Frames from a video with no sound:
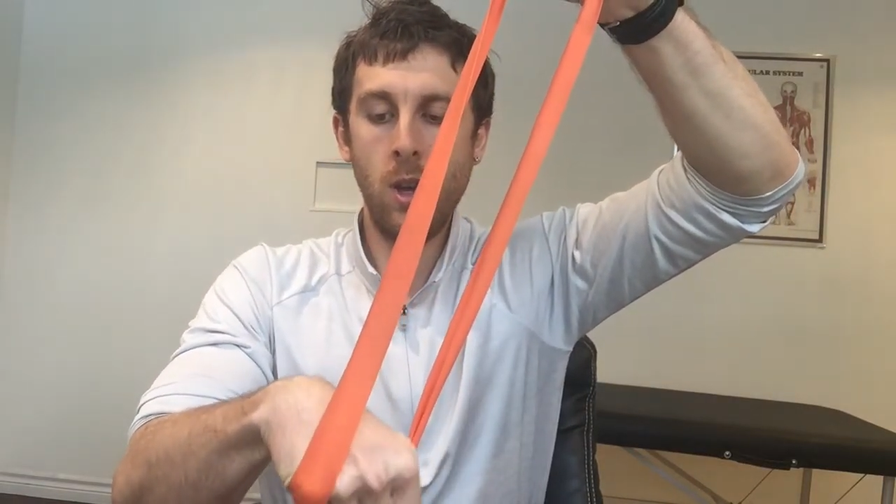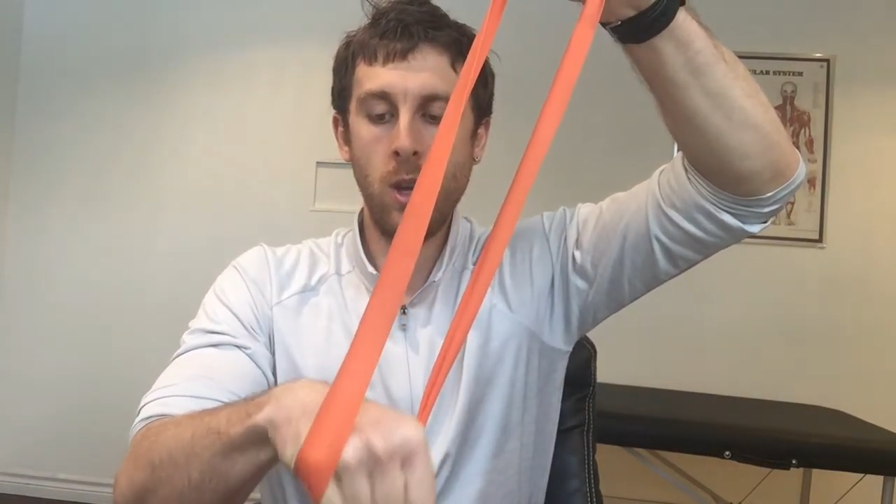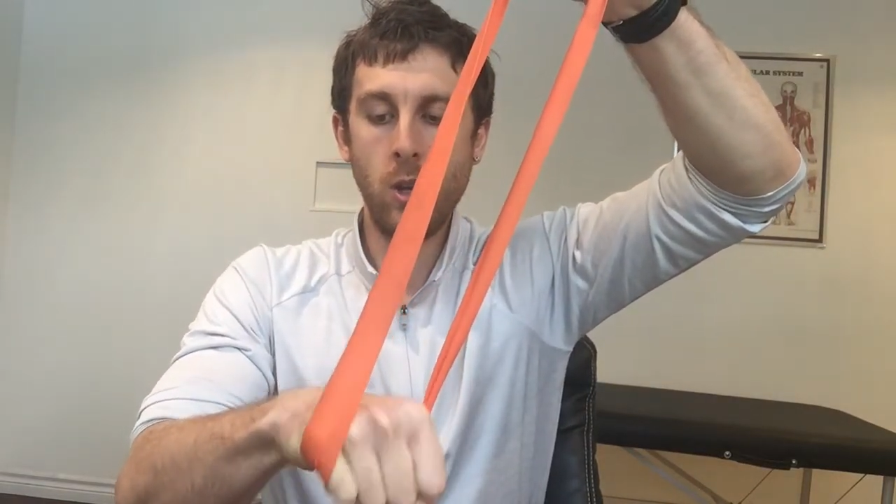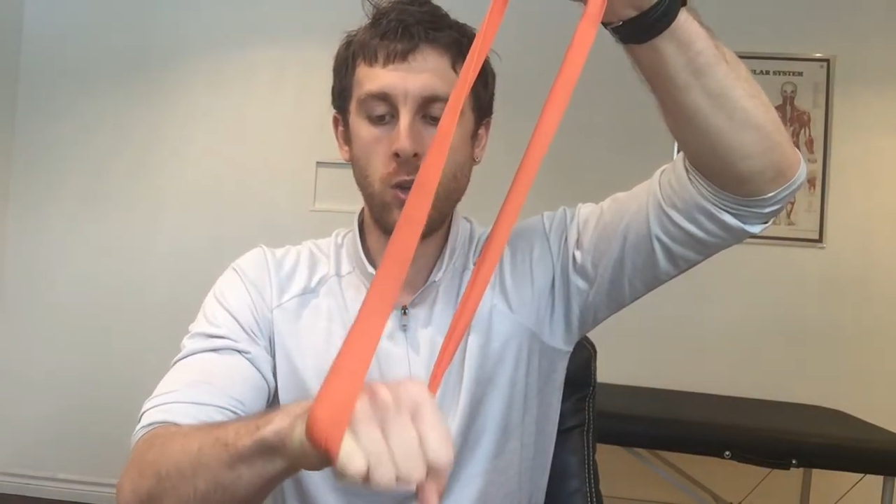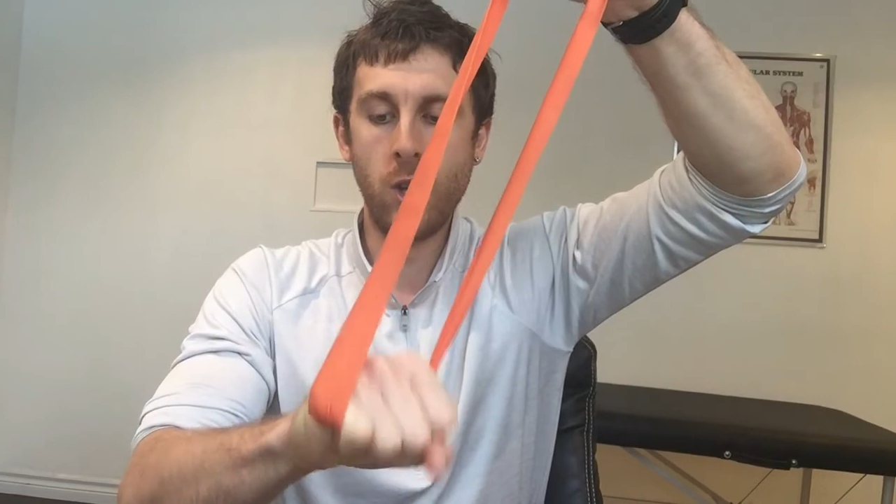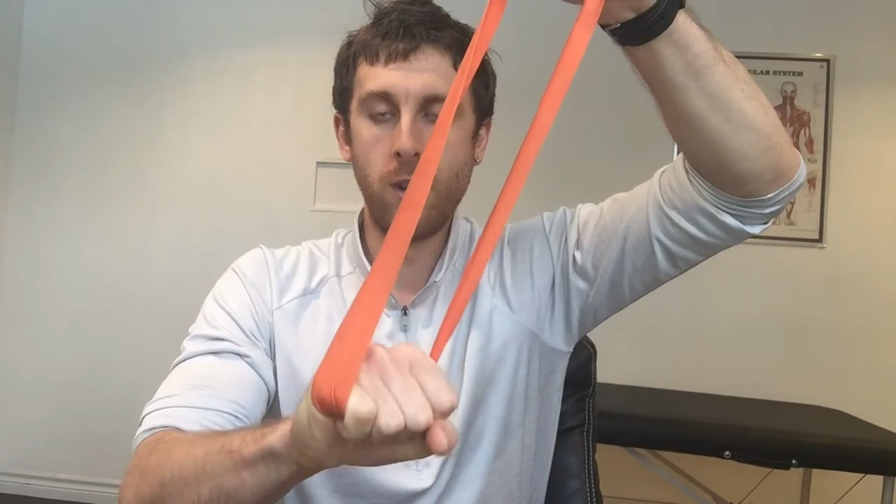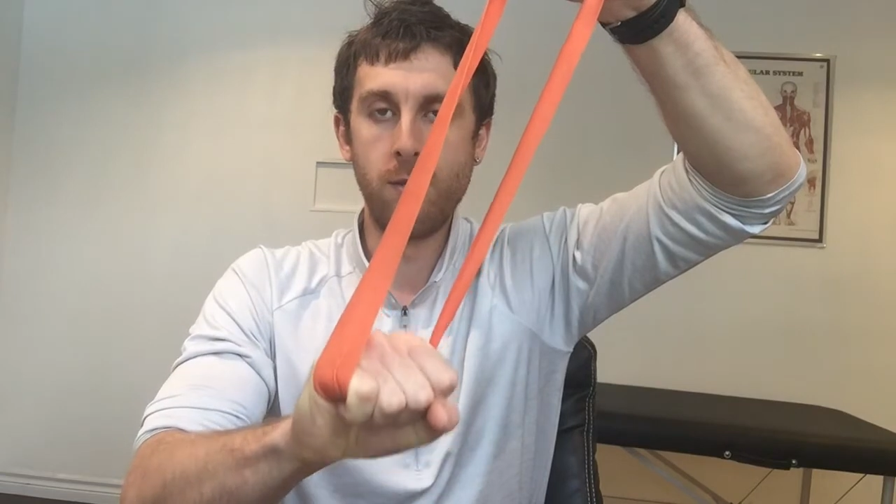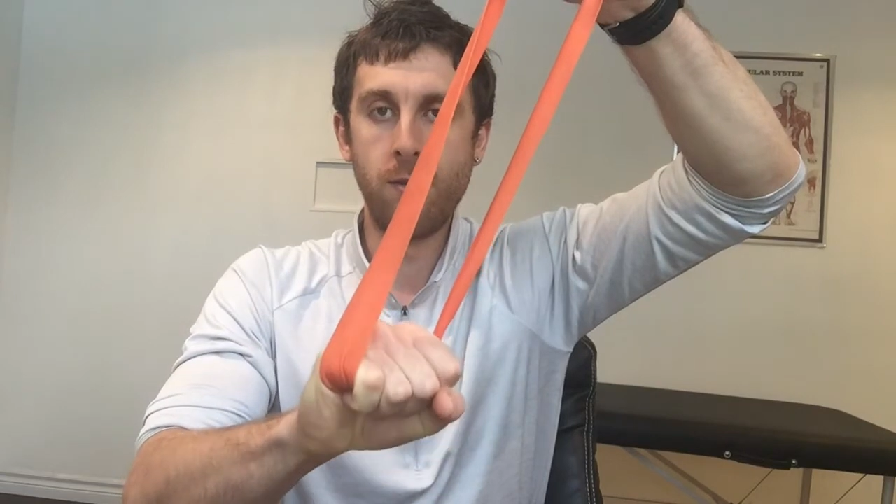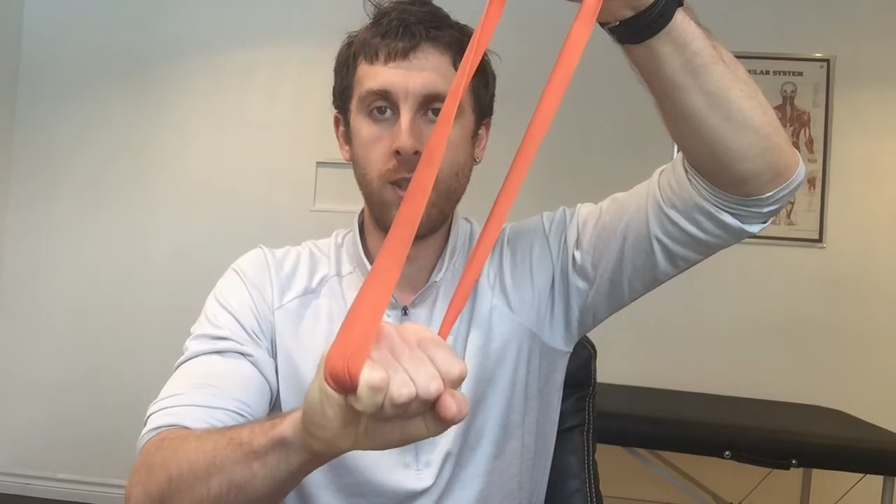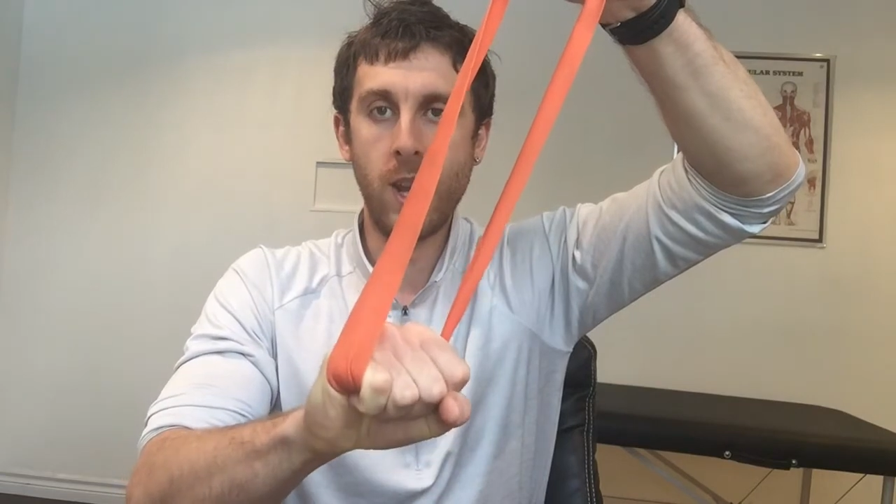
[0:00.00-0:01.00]
and try to
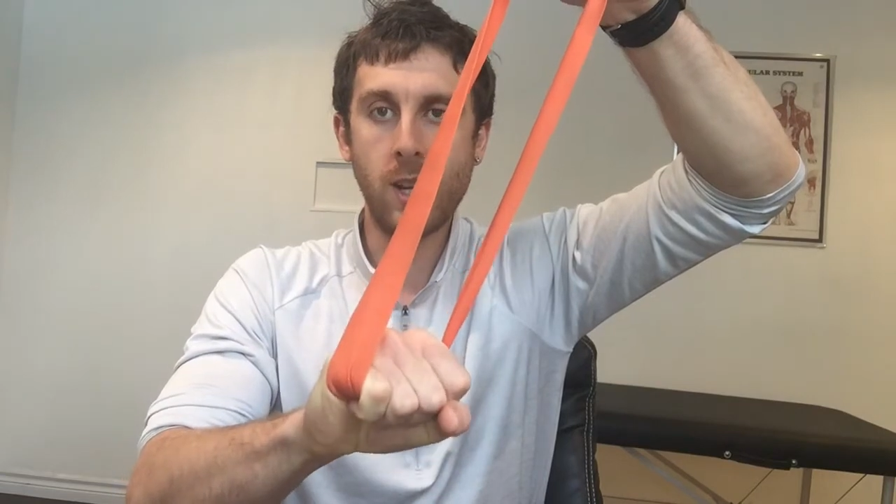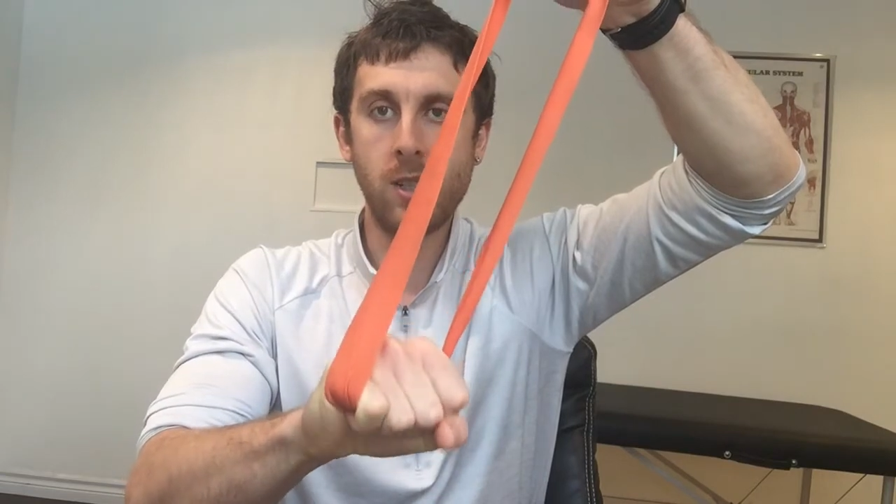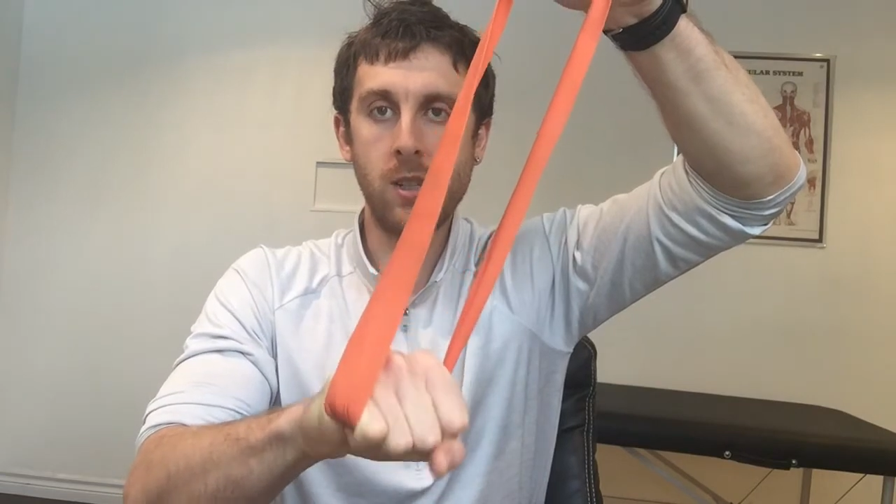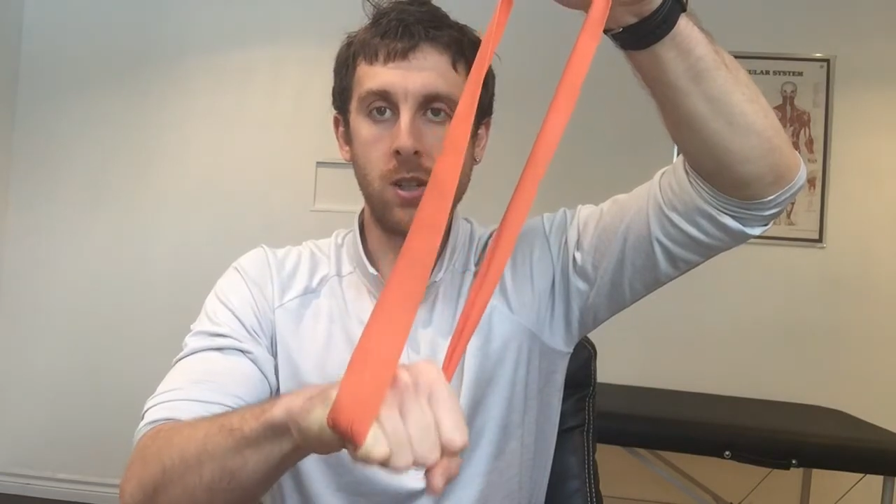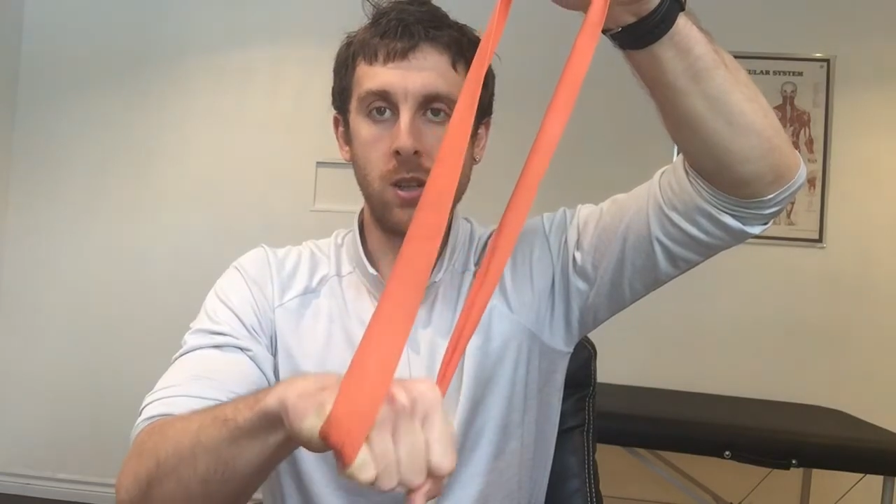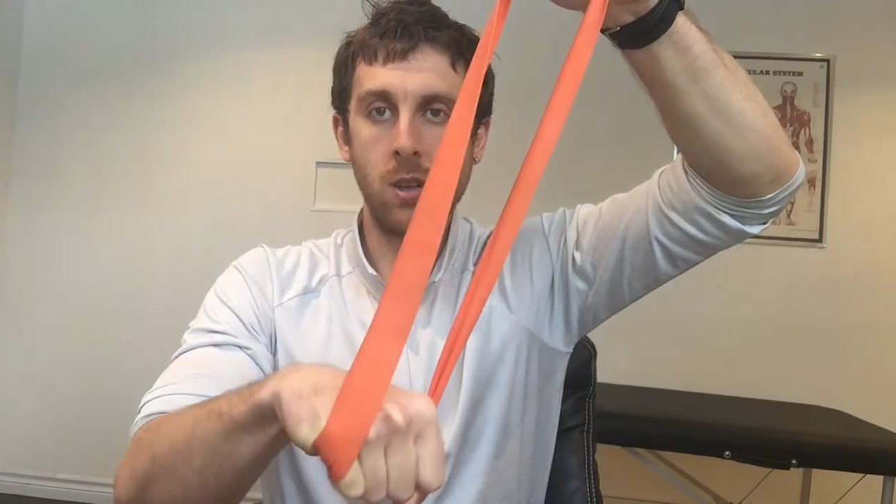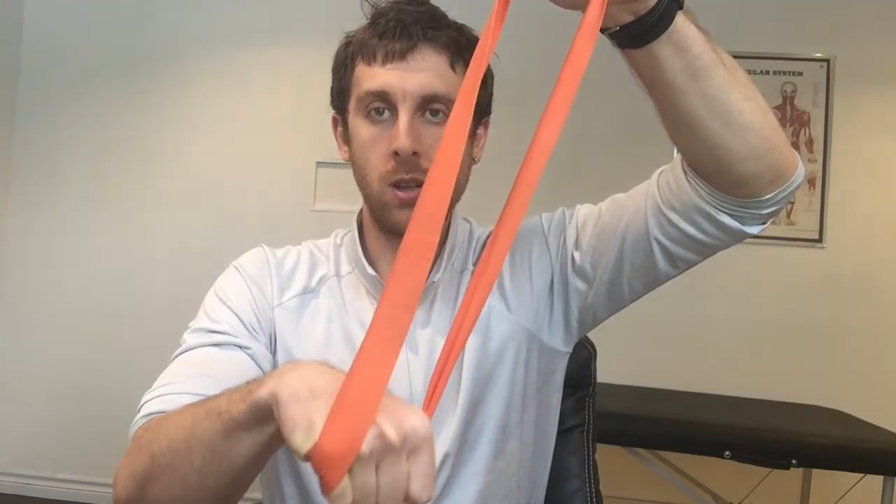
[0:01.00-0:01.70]
flex